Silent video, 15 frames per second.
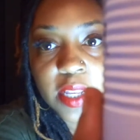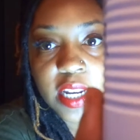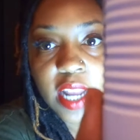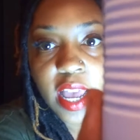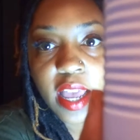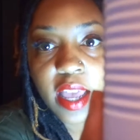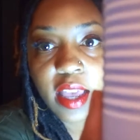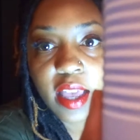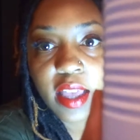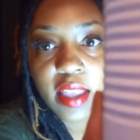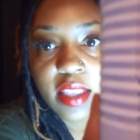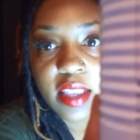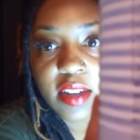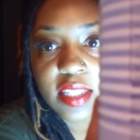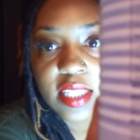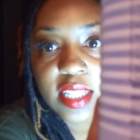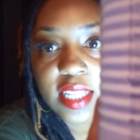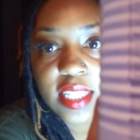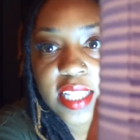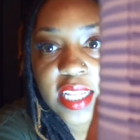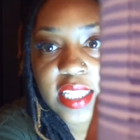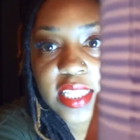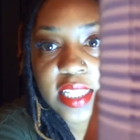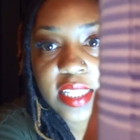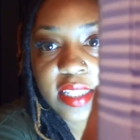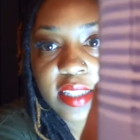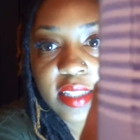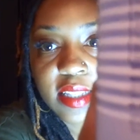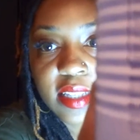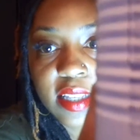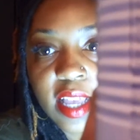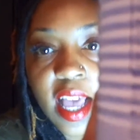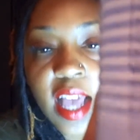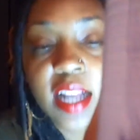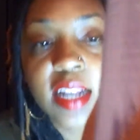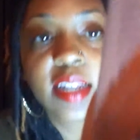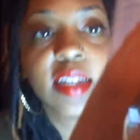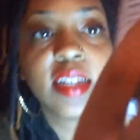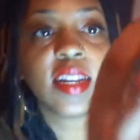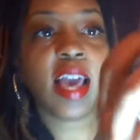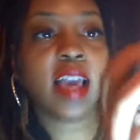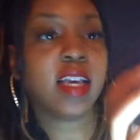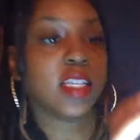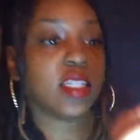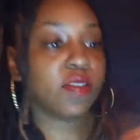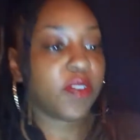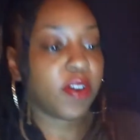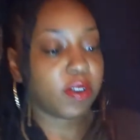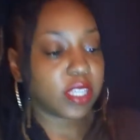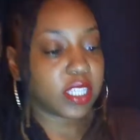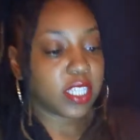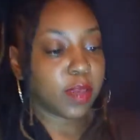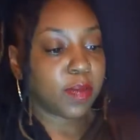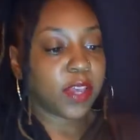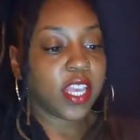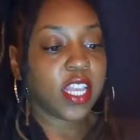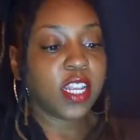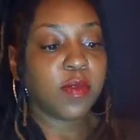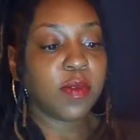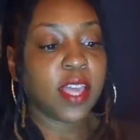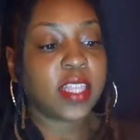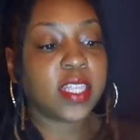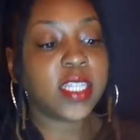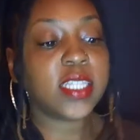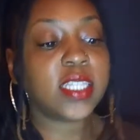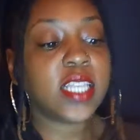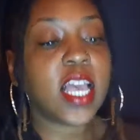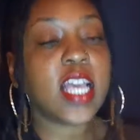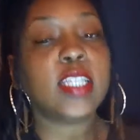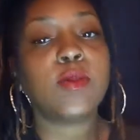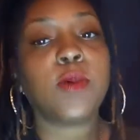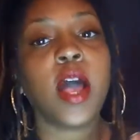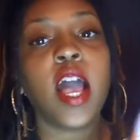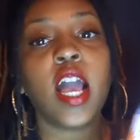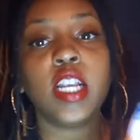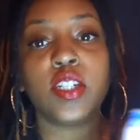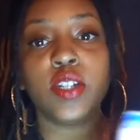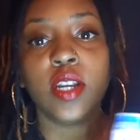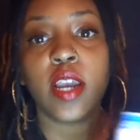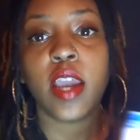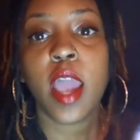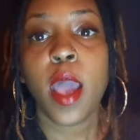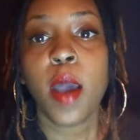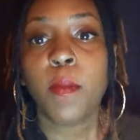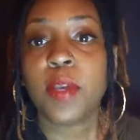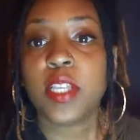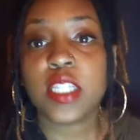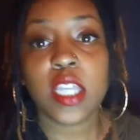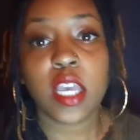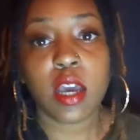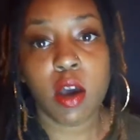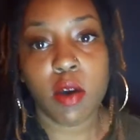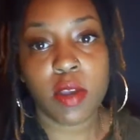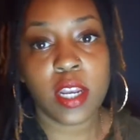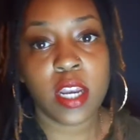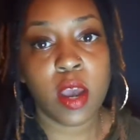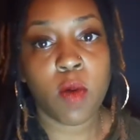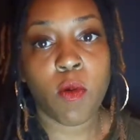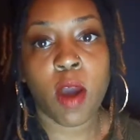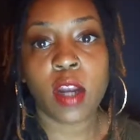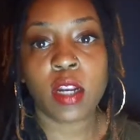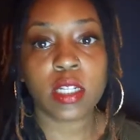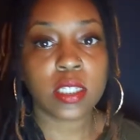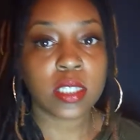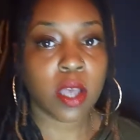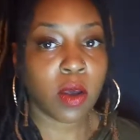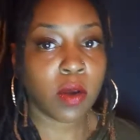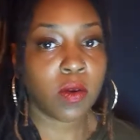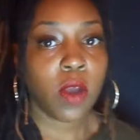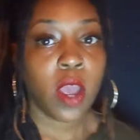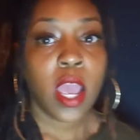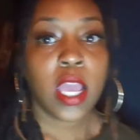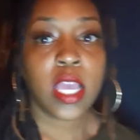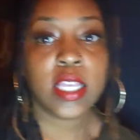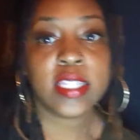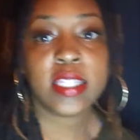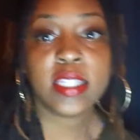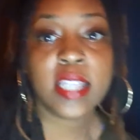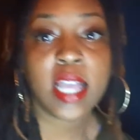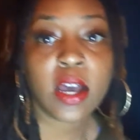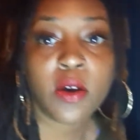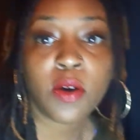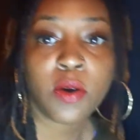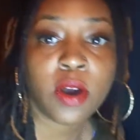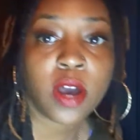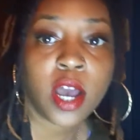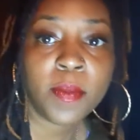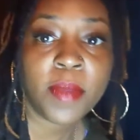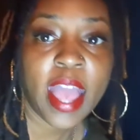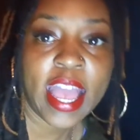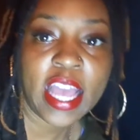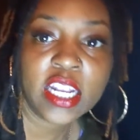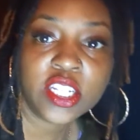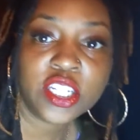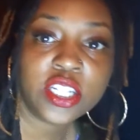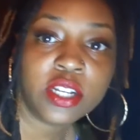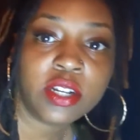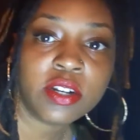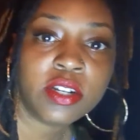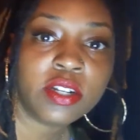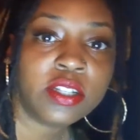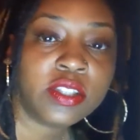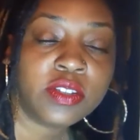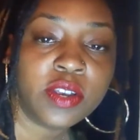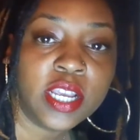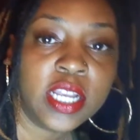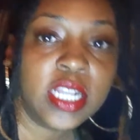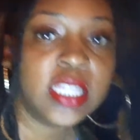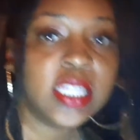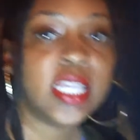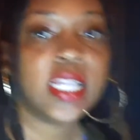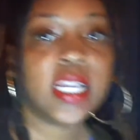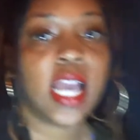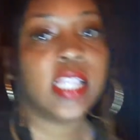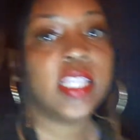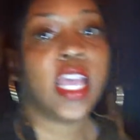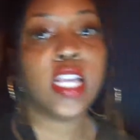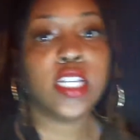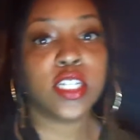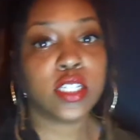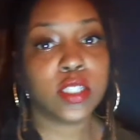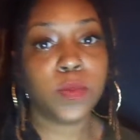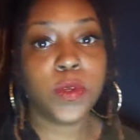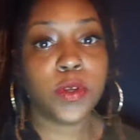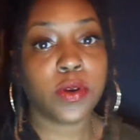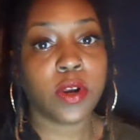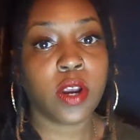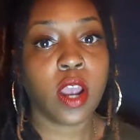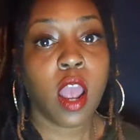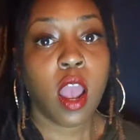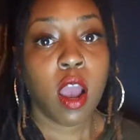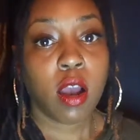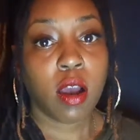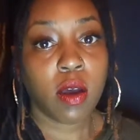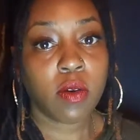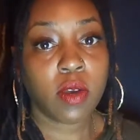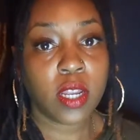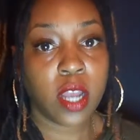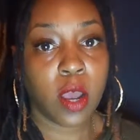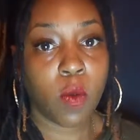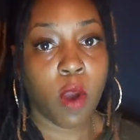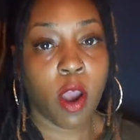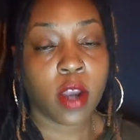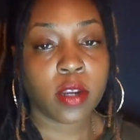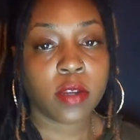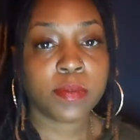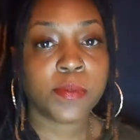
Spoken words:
not. It doesn't look like it's focusing. But anyway, this says 100% coconut water, so it's no added sugars or anything like that, just pure coconut water.